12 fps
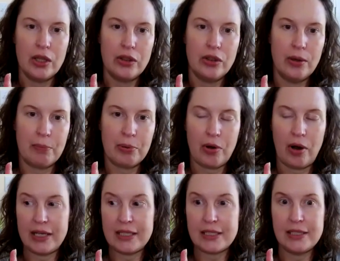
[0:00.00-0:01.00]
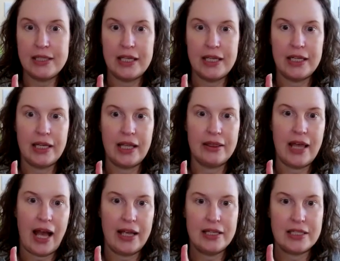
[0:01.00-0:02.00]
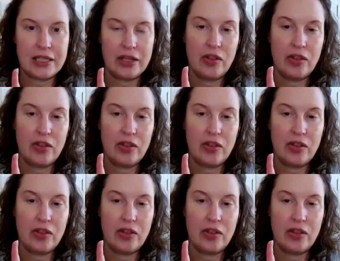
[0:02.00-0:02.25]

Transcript: the price then that is a